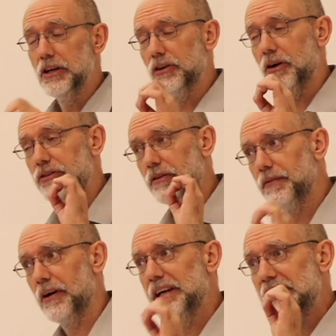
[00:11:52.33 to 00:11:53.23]
So it's a
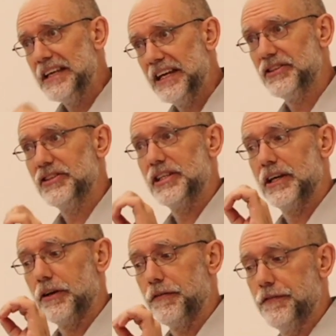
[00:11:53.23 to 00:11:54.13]
very
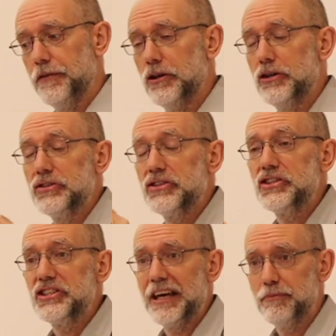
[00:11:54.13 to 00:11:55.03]
necessary first
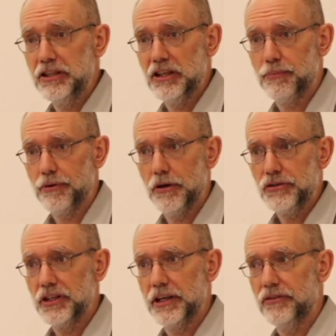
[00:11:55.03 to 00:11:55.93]
step in the
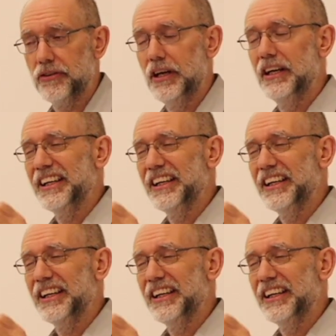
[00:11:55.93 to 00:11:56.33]
process.